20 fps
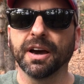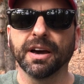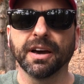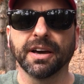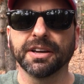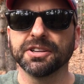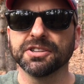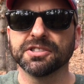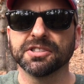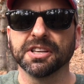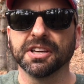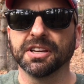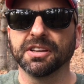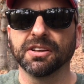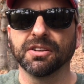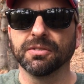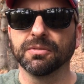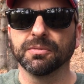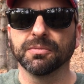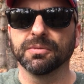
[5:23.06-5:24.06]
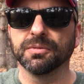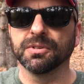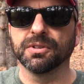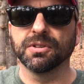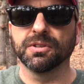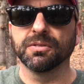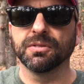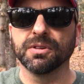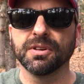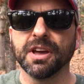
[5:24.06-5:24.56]
I just think
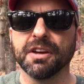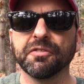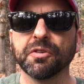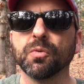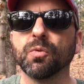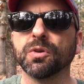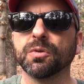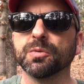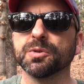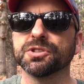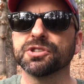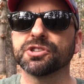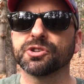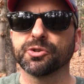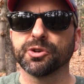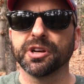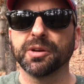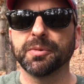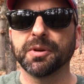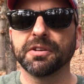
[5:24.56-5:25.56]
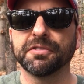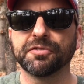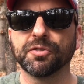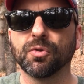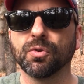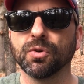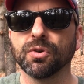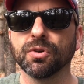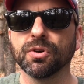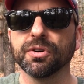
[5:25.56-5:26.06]
everyone is screaming
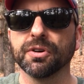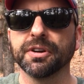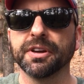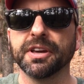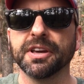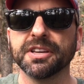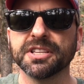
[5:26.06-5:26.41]
for